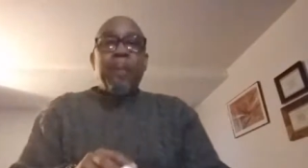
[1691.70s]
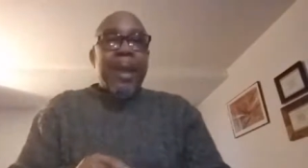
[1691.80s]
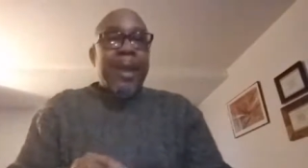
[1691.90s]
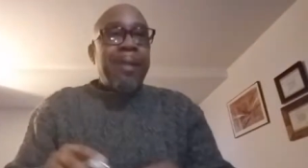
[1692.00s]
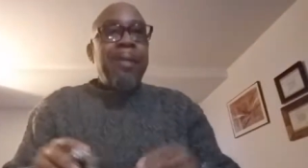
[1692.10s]

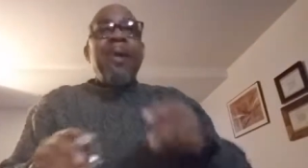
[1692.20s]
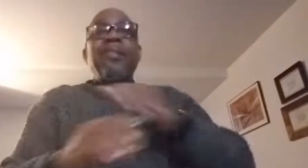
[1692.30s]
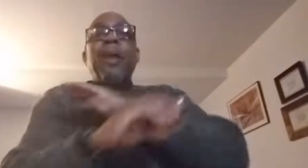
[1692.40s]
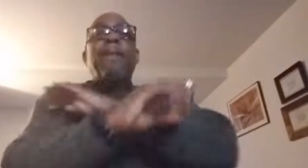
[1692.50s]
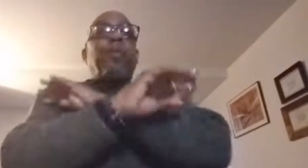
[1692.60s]
made,
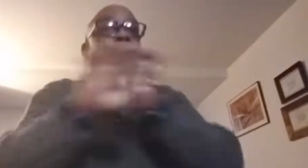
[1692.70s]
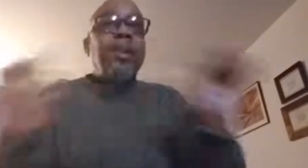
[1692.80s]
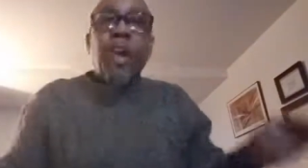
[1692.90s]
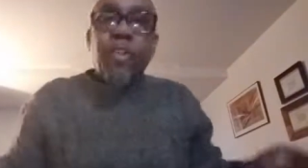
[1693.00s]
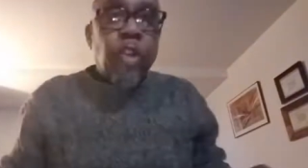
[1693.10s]
that
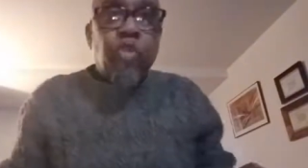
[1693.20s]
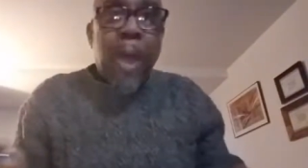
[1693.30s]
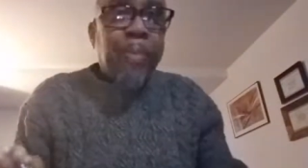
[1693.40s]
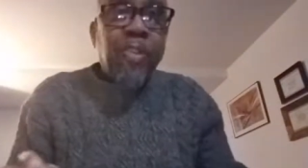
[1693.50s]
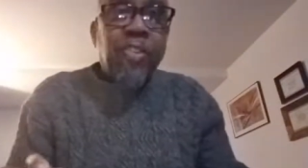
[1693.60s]
Bloomingdale's done
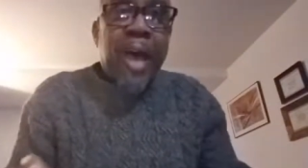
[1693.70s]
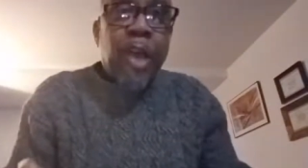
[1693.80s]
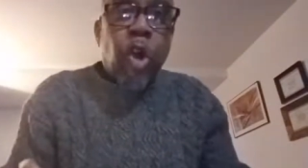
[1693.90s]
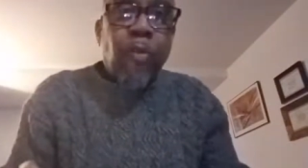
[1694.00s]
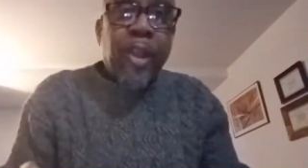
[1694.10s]
dropped his
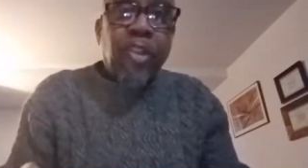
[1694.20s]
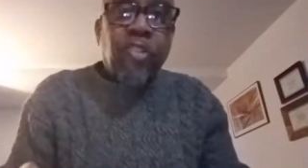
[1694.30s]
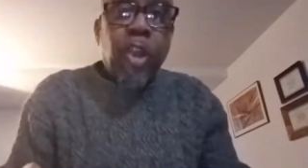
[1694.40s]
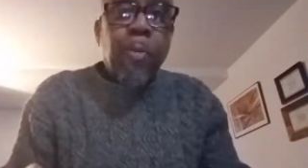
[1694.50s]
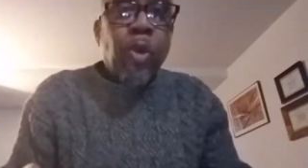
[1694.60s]
line already. The
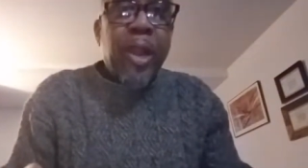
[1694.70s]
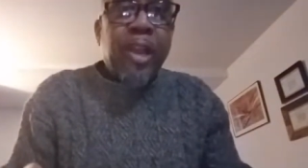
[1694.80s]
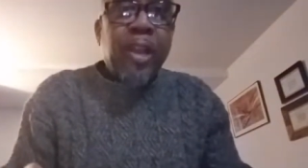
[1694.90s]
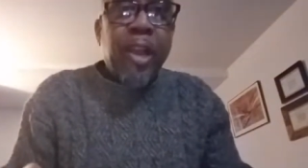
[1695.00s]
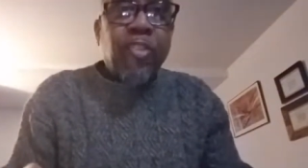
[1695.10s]
Terry
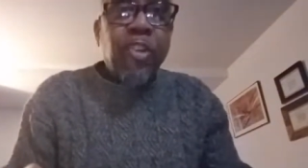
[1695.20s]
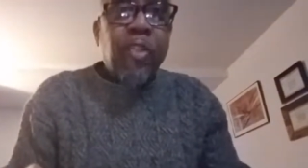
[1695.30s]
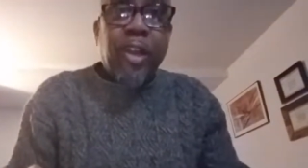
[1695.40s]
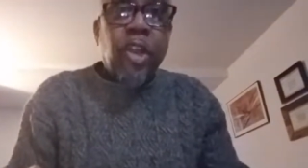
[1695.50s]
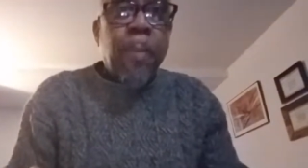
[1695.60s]
Mugler collection, he
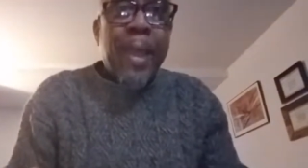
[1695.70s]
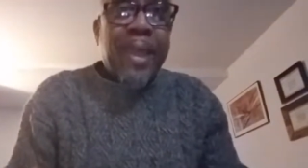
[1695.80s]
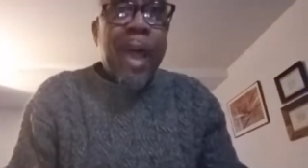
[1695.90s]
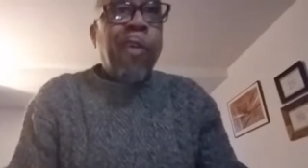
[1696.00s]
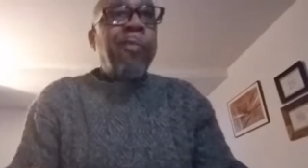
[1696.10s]
tried to come back
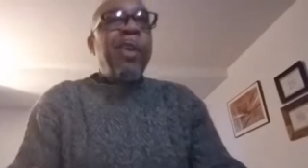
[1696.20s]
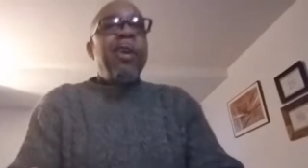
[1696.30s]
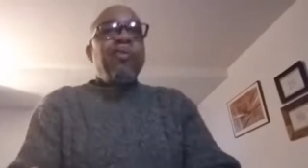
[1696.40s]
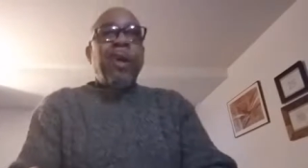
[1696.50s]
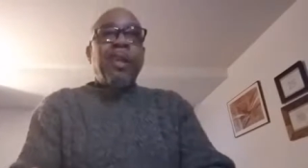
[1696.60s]
out,
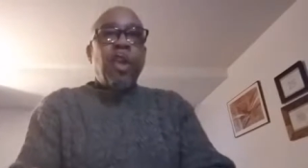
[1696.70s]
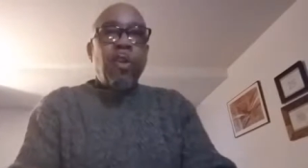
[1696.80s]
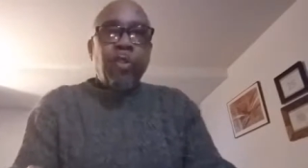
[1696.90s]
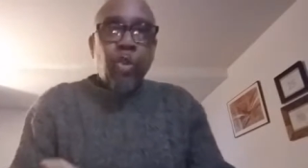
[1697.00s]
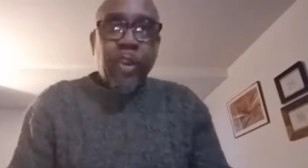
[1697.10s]
trying to get
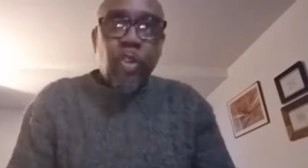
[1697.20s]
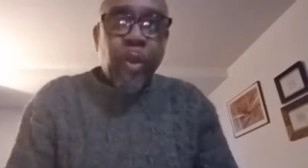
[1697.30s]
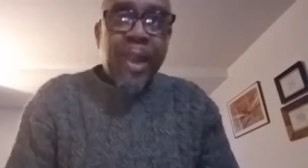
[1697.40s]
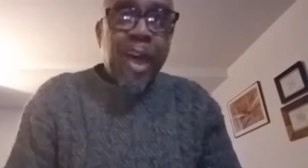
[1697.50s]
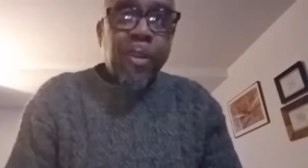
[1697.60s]
over two hundred
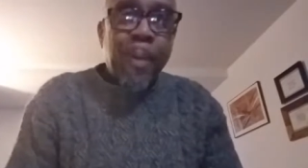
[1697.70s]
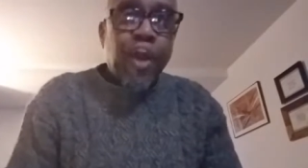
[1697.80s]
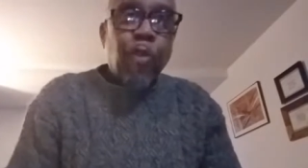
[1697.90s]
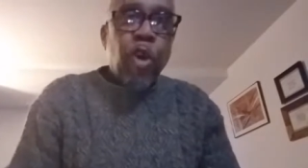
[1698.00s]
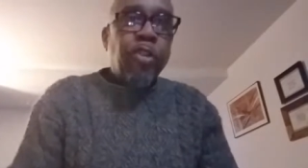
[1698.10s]
twenty dollars a
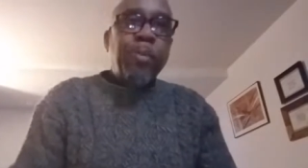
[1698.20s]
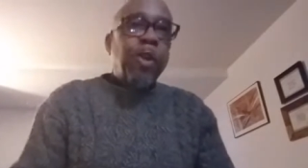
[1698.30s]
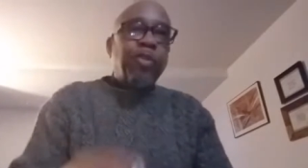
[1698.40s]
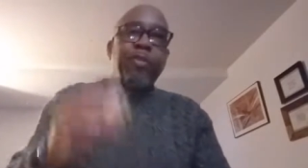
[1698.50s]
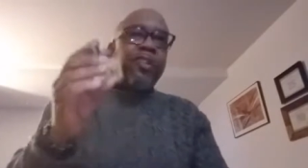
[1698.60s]
bottle for one hundred mils and